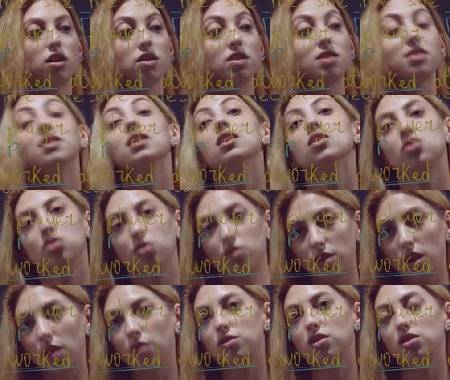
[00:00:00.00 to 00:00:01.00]
Since
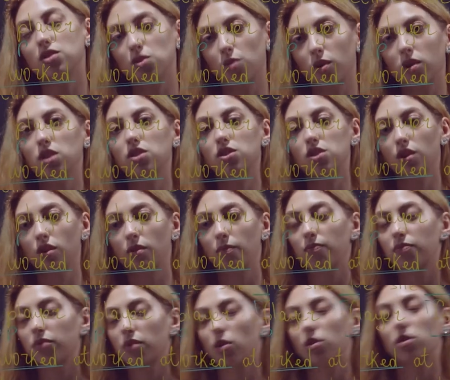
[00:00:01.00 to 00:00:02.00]
2022
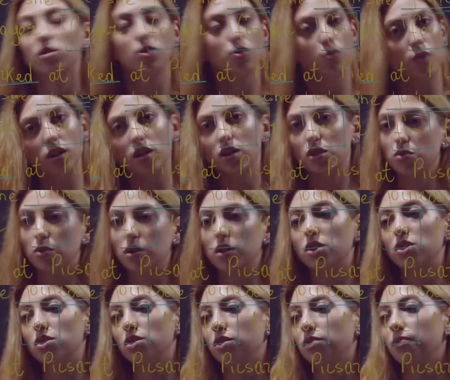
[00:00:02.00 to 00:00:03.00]
or
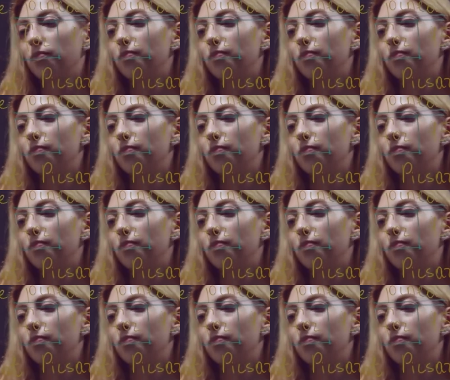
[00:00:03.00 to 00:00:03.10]
2022.